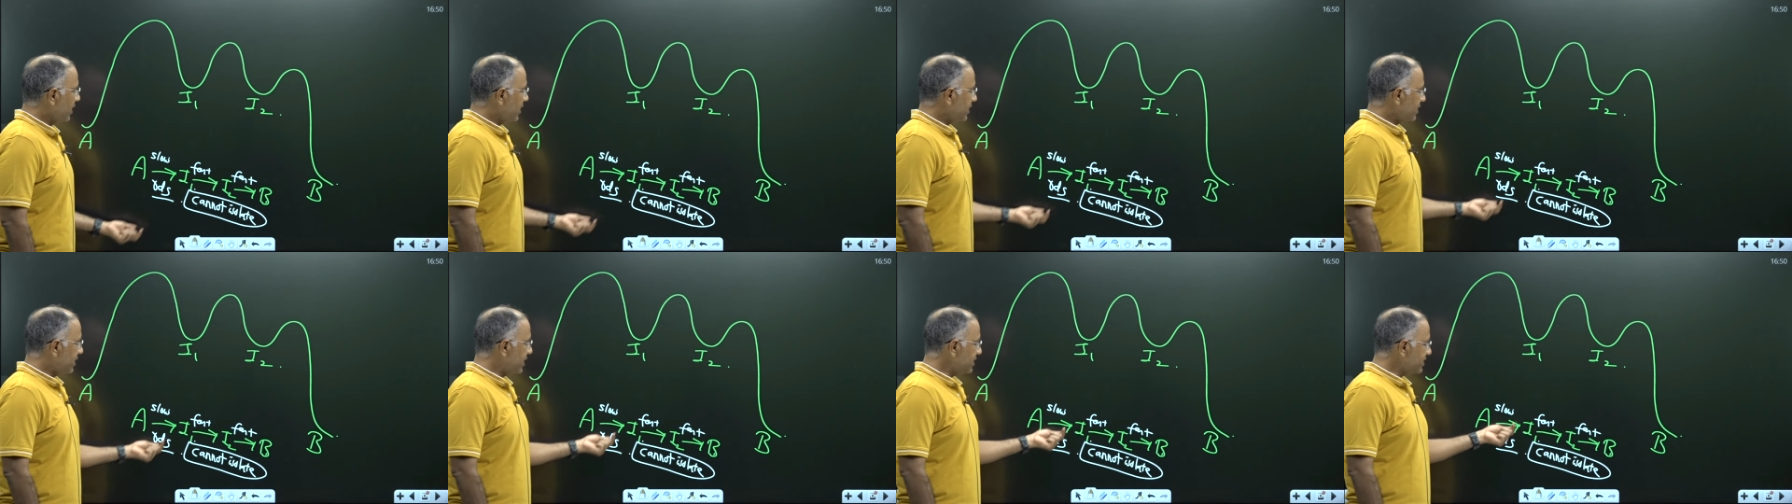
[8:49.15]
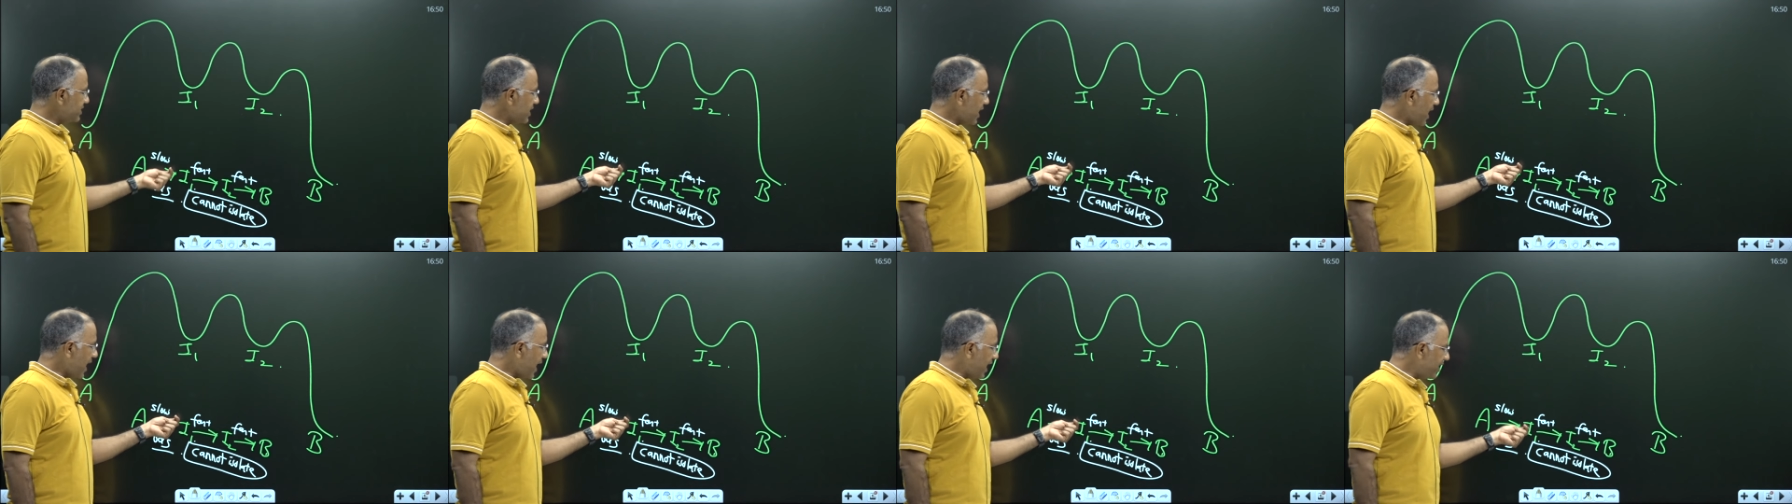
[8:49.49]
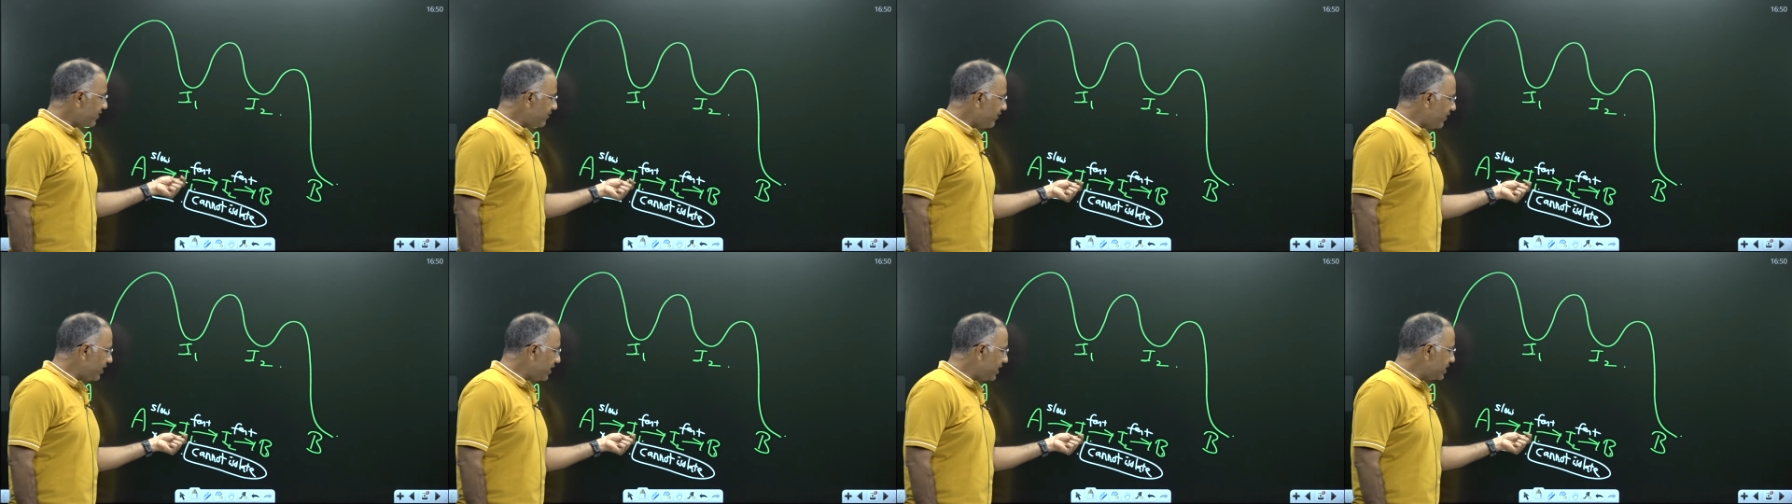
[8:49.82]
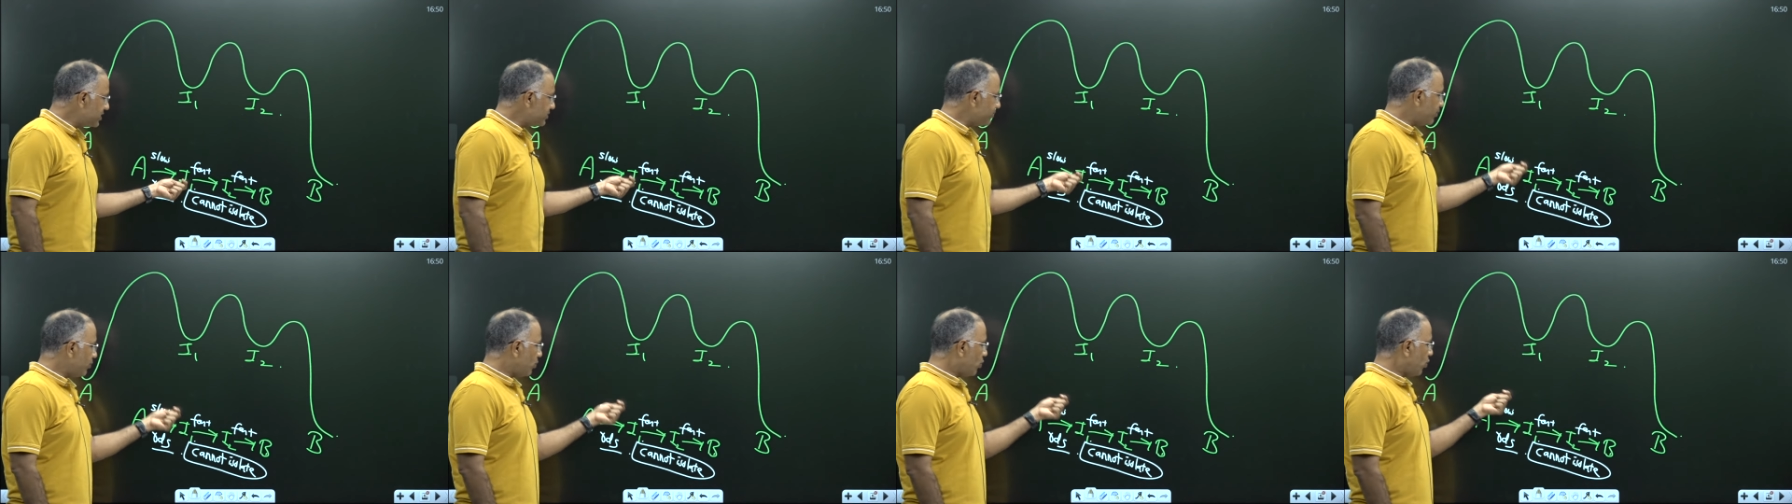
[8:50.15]
this I1
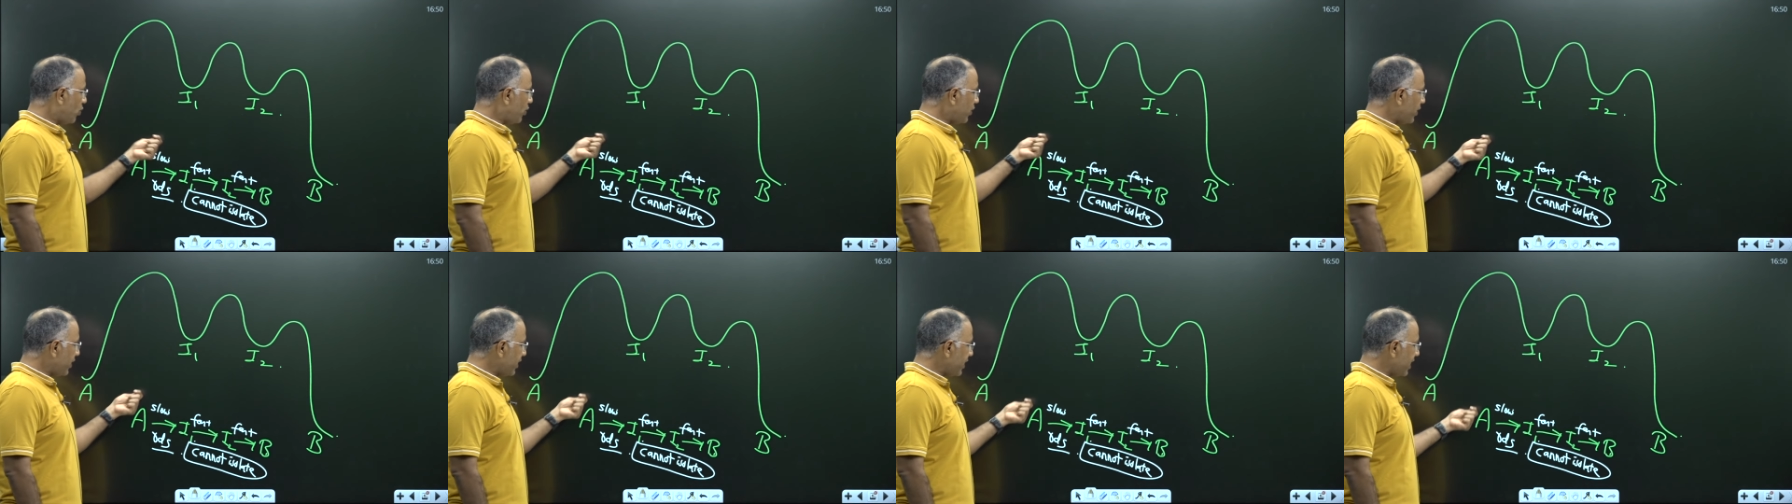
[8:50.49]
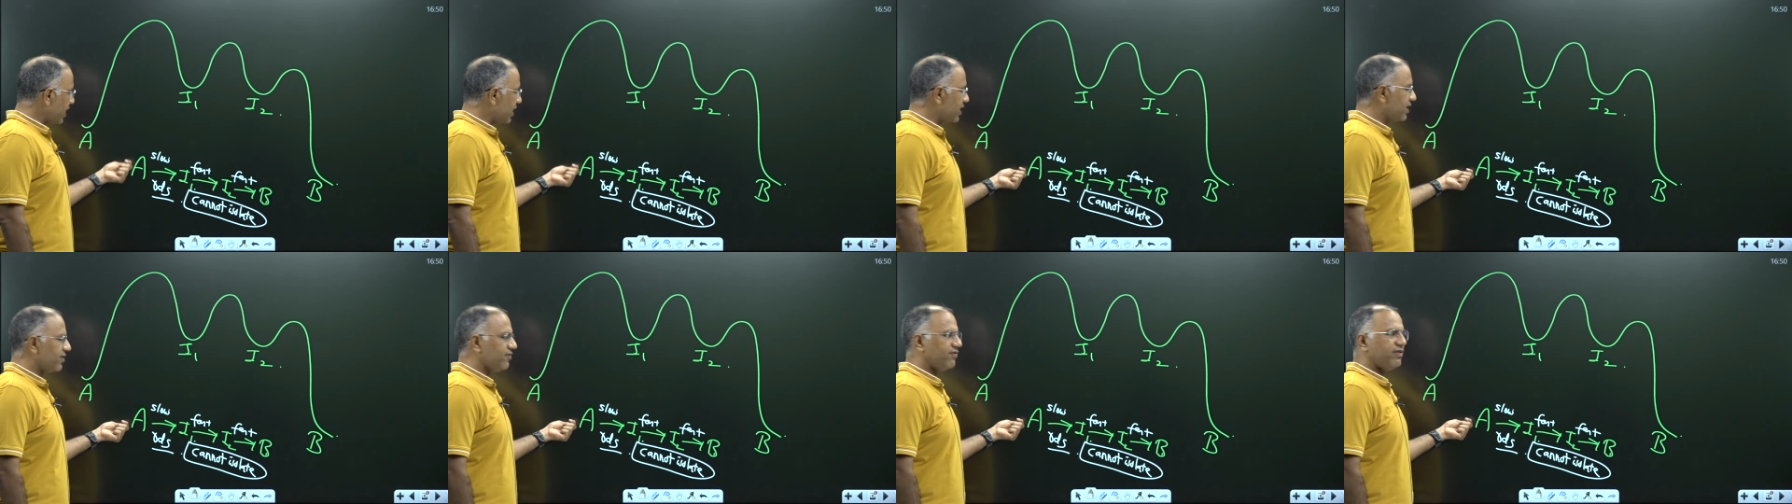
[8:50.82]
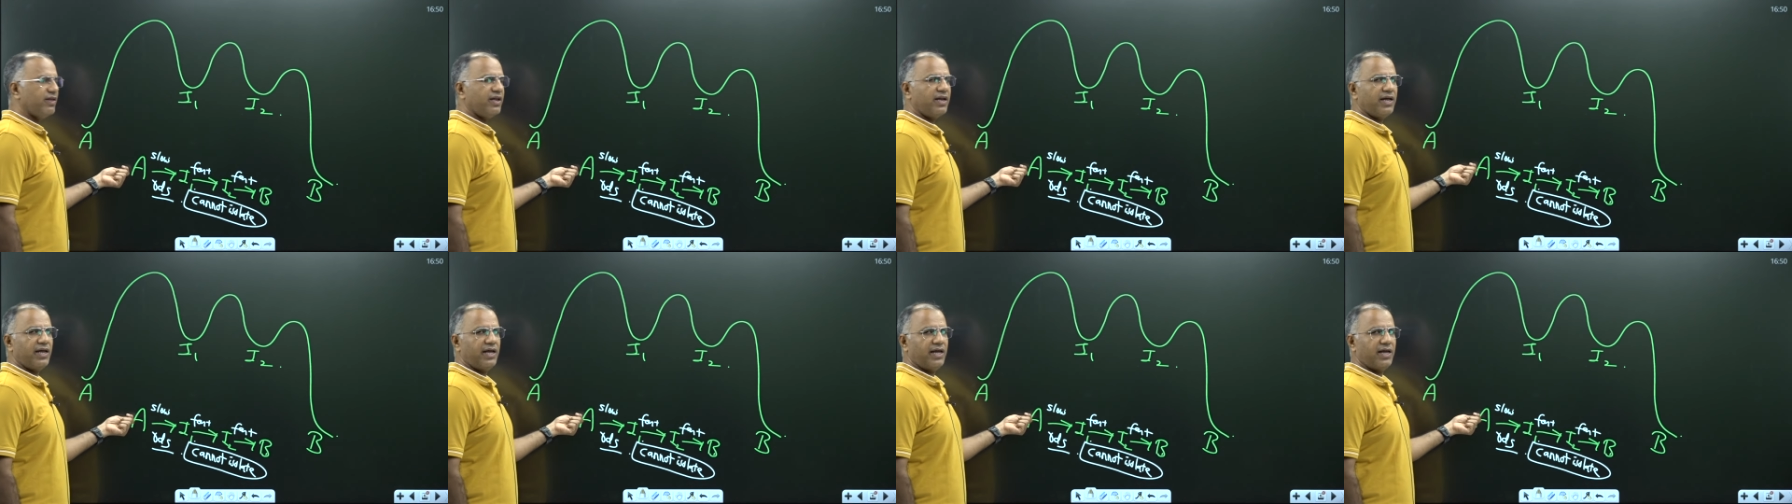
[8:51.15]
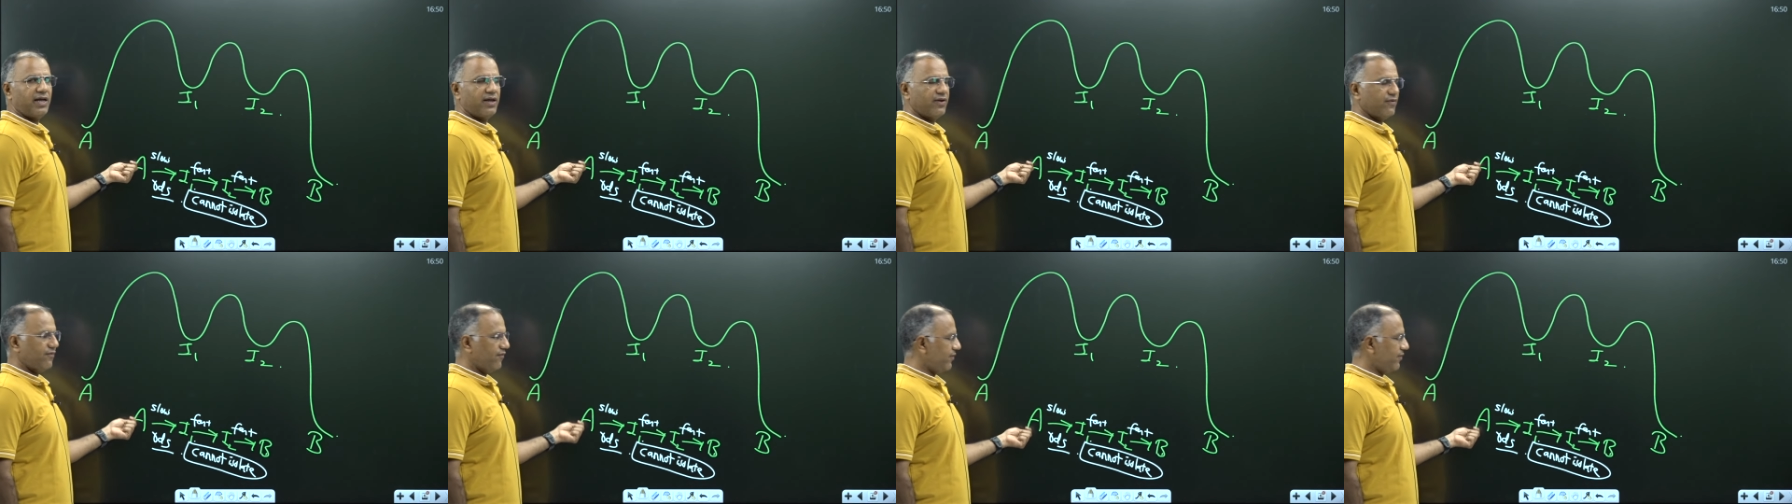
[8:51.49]
is more reactive than A.